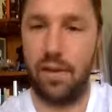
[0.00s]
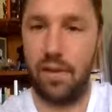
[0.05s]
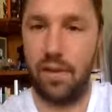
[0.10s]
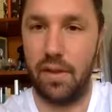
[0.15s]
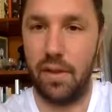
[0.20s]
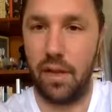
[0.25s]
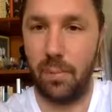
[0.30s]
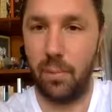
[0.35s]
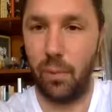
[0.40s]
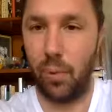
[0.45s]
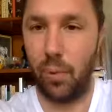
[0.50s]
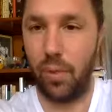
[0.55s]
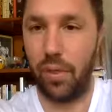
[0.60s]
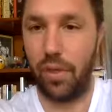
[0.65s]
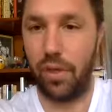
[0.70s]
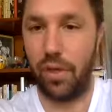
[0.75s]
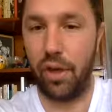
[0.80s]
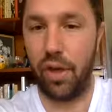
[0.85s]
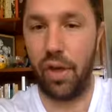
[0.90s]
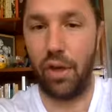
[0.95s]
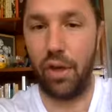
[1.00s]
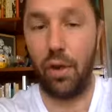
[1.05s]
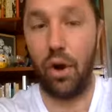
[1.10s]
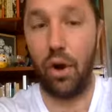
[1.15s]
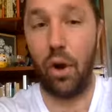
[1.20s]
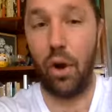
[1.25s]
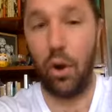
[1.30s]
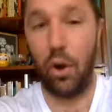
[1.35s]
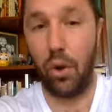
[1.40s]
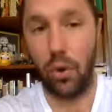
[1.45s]
the number one thought
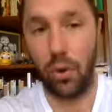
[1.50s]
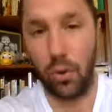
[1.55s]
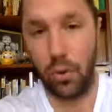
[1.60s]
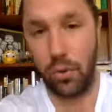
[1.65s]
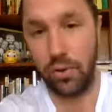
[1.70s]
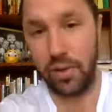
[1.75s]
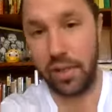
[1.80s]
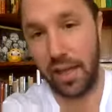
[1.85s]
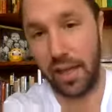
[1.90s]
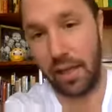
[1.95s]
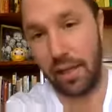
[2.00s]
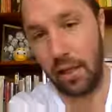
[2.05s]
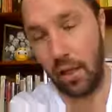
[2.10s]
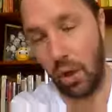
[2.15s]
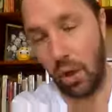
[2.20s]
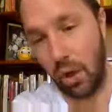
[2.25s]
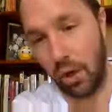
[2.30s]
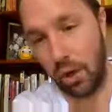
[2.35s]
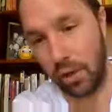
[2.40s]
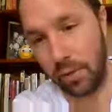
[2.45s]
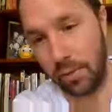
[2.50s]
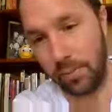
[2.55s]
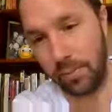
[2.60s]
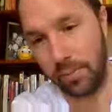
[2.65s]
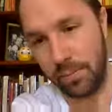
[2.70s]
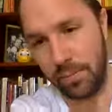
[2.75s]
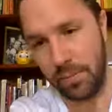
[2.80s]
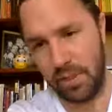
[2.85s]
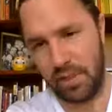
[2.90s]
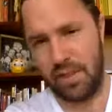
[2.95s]
all day long.
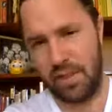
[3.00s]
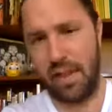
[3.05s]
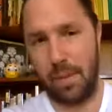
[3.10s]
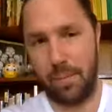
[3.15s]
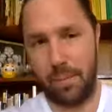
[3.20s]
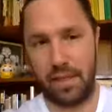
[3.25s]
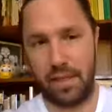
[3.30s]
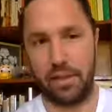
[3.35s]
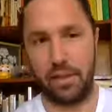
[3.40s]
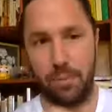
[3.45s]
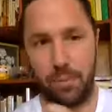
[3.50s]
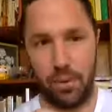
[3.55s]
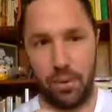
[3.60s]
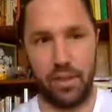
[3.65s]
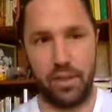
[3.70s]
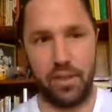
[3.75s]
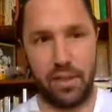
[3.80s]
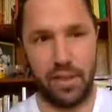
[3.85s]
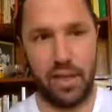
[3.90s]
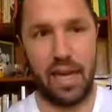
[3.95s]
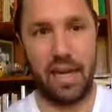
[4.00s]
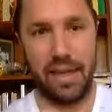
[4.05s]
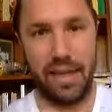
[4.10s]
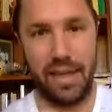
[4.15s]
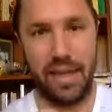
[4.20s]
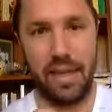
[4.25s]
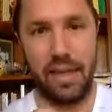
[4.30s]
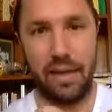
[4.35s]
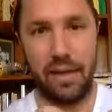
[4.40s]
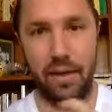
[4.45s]
And that makes the person kind of
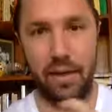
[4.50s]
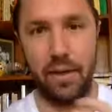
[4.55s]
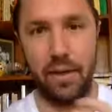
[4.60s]
heated.